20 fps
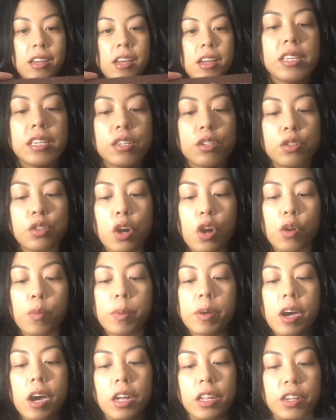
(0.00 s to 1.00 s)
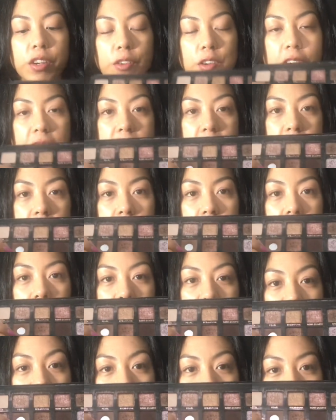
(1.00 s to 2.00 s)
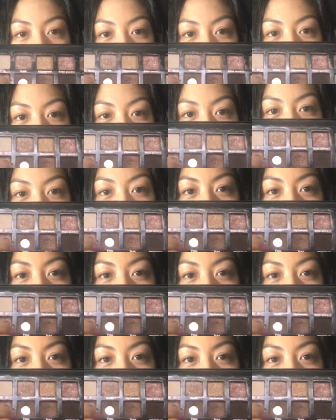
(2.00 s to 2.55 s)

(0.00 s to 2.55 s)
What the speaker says: this taupe color right here. It's called Twig.